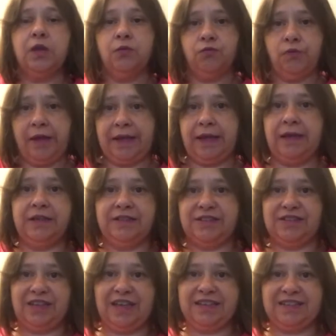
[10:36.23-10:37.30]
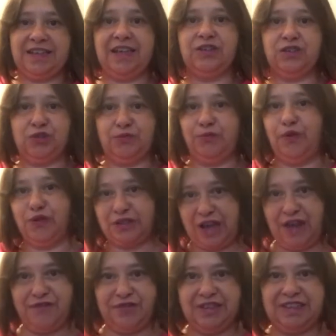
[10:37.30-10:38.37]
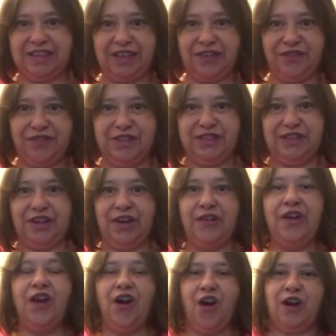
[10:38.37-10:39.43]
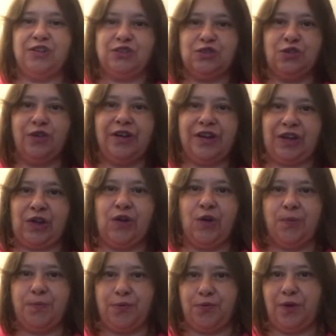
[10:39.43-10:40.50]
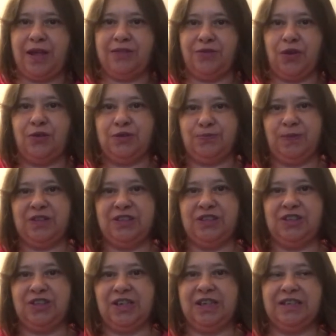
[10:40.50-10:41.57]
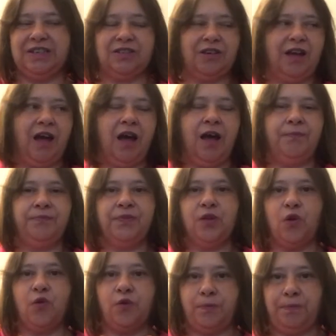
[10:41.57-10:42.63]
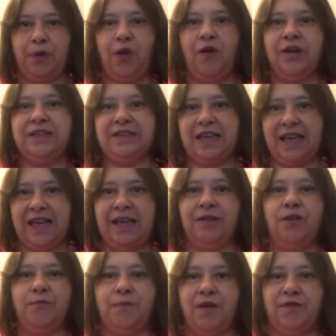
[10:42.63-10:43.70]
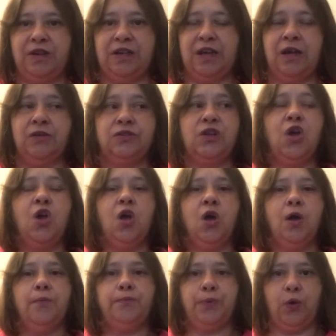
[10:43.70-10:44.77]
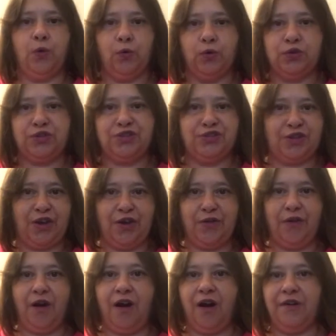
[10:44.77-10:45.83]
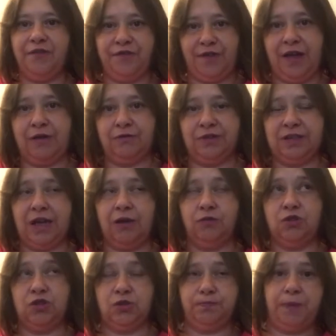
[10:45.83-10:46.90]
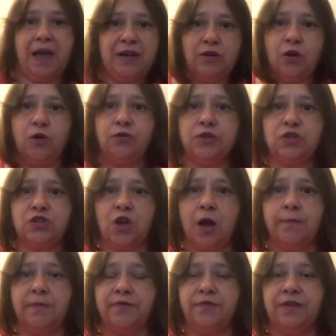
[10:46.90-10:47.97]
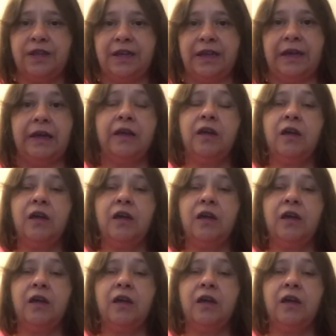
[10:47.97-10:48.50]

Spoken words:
regulars that tend to watch every single video. I sort of incorporate those messages or replies in my videos. But also I found out, depending on the time of year,